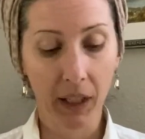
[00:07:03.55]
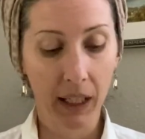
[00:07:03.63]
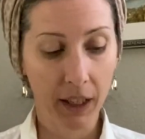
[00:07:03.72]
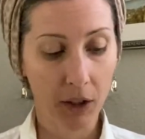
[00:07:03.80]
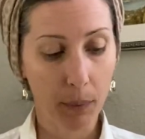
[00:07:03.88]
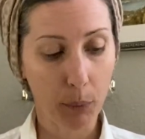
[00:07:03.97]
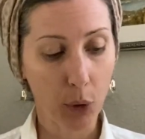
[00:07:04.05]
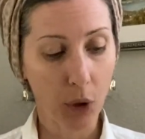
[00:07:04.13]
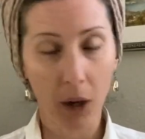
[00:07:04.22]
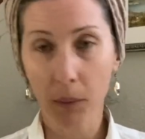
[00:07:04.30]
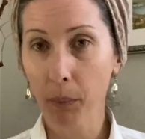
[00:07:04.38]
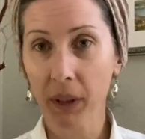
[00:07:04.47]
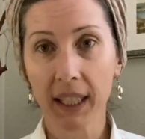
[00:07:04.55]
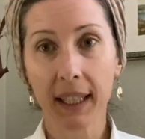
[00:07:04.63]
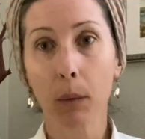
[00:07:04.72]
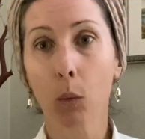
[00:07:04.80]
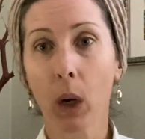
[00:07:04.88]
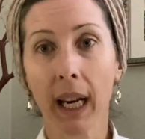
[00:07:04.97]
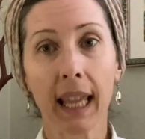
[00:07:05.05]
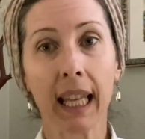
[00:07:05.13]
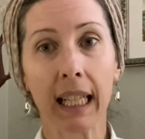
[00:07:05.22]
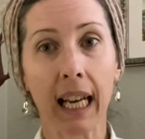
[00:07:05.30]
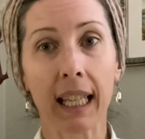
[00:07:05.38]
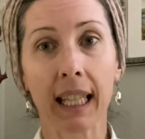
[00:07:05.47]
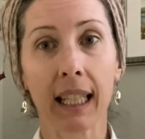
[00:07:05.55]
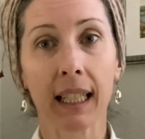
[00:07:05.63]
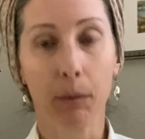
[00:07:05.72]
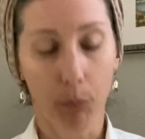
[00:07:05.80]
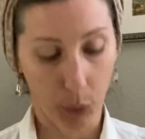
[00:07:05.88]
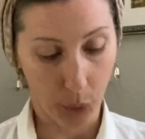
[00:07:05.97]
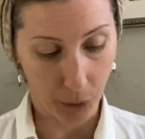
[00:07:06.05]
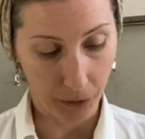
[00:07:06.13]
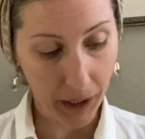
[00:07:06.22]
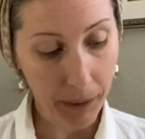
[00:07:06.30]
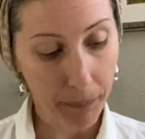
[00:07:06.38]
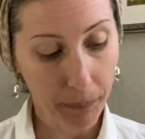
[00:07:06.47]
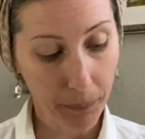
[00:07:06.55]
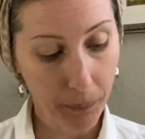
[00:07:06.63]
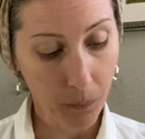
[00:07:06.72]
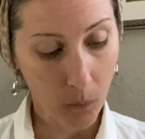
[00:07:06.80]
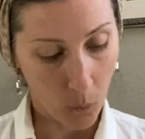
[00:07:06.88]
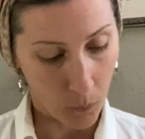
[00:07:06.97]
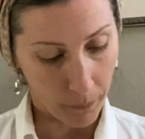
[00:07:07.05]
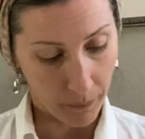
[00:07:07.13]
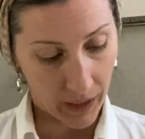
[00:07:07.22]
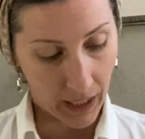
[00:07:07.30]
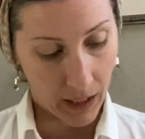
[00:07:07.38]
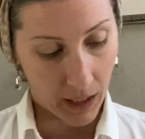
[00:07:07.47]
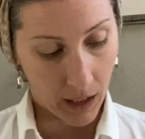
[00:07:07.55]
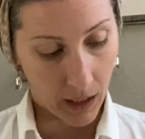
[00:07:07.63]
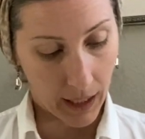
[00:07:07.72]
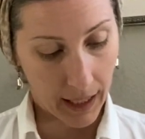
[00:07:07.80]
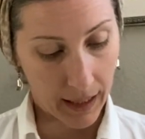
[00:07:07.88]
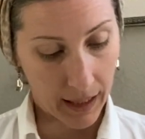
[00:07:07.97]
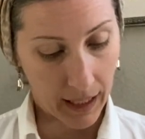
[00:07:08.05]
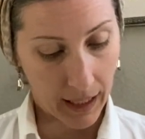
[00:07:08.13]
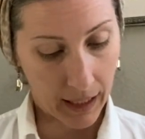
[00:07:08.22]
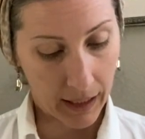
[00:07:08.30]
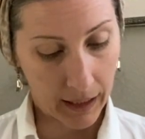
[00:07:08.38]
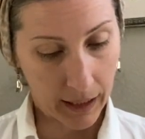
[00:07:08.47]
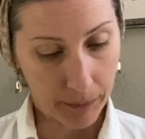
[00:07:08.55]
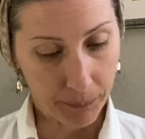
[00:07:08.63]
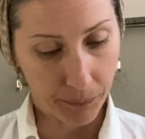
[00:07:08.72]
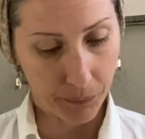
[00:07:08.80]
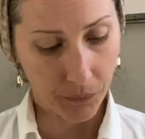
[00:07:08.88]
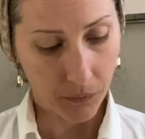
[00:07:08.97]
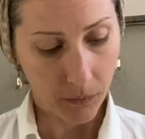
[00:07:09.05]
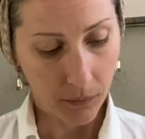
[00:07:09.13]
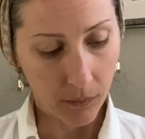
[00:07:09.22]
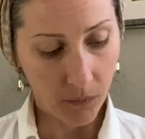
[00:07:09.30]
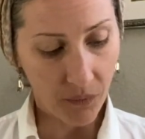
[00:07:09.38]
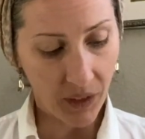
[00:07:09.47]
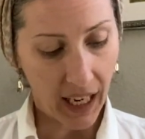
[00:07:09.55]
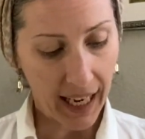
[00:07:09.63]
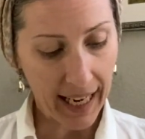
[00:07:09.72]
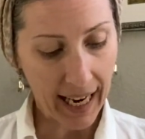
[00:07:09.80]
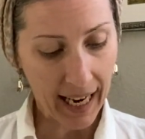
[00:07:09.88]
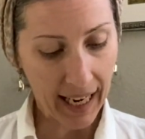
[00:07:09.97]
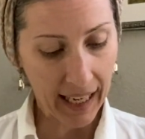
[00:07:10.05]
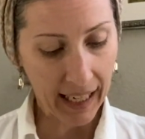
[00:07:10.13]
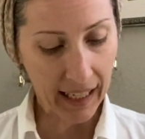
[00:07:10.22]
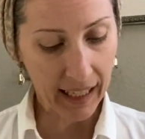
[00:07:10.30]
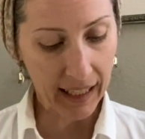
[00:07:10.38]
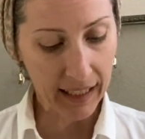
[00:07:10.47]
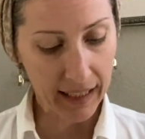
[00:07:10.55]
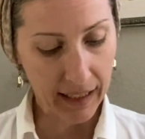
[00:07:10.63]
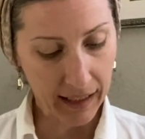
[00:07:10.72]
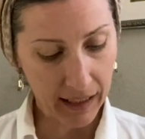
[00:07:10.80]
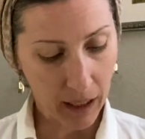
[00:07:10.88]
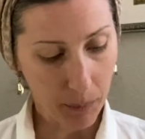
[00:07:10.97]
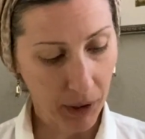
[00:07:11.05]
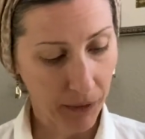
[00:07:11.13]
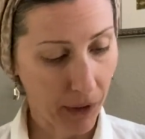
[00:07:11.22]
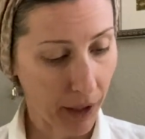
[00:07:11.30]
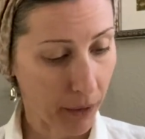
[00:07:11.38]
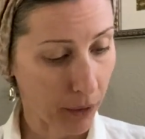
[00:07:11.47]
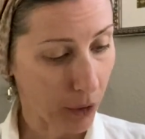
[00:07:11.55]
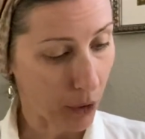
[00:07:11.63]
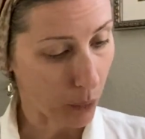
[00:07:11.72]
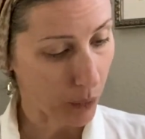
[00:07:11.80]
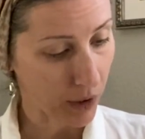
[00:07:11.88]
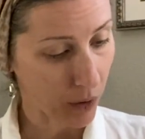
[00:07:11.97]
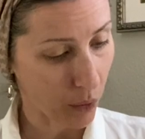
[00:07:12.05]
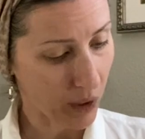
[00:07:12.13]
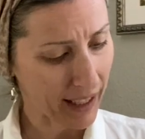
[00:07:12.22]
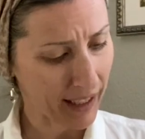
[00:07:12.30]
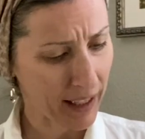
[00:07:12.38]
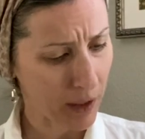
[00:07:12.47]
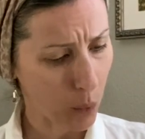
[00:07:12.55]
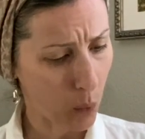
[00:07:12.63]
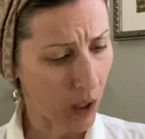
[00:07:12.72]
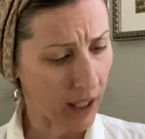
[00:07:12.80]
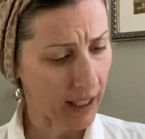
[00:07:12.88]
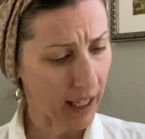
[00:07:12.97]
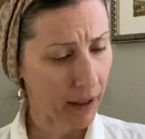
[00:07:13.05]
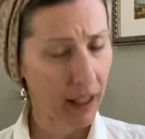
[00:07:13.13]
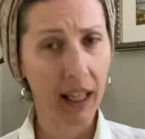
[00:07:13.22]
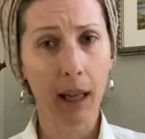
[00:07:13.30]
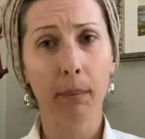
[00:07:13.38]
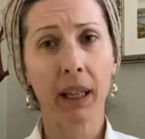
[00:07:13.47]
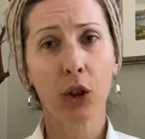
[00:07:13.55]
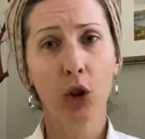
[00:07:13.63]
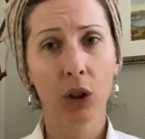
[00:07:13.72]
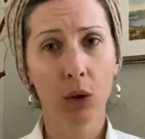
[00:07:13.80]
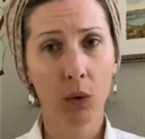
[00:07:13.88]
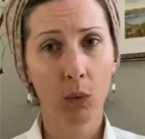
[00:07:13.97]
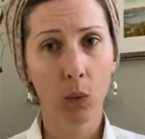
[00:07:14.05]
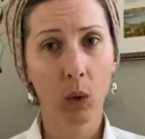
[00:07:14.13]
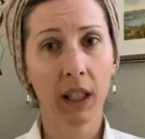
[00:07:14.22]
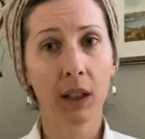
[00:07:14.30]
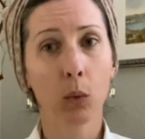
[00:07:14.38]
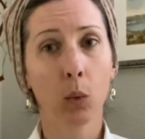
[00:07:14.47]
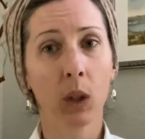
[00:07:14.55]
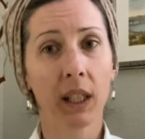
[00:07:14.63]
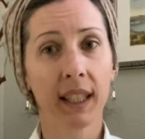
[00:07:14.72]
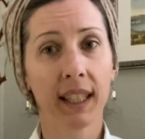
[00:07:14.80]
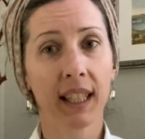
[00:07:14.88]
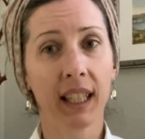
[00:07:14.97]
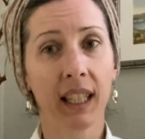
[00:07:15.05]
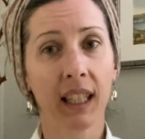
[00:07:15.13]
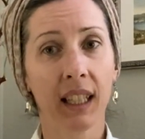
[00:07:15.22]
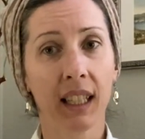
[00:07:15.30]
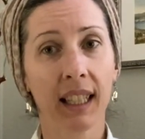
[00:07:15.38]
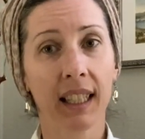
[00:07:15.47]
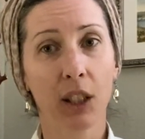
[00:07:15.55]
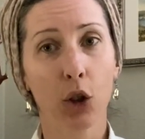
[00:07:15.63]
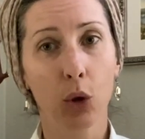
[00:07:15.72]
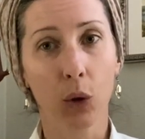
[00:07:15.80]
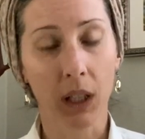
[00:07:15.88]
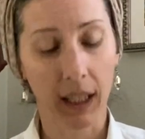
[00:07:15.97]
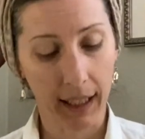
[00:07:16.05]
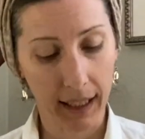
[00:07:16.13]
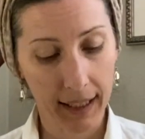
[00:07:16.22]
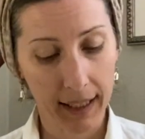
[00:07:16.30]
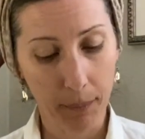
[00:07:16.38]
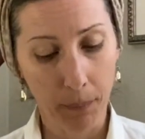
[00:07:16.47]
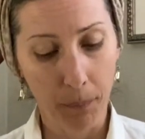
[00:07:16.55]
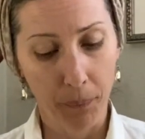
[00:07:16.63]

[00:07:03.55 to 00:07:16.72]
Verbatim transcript: There's probably some way that I can improve it. And then I had a couple of other notes, or at least one. I think I mentioned one was the additional clicks.